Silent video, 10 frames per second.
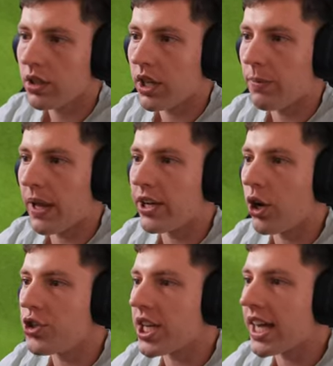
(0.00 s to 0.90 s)
Can you play
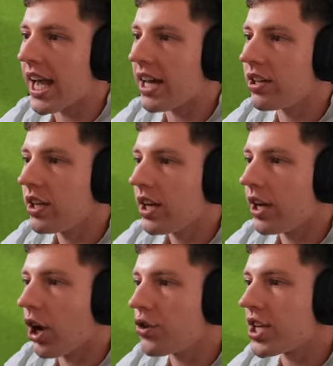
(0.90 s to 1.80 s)
Edozie? You can.
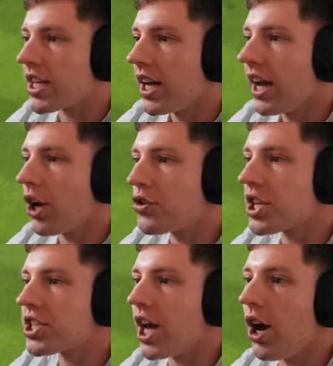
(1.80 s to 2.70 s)
Edozie.
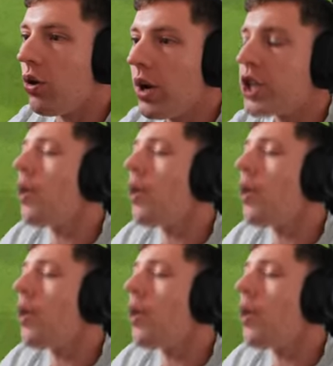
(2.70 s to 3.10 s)
Edozie still.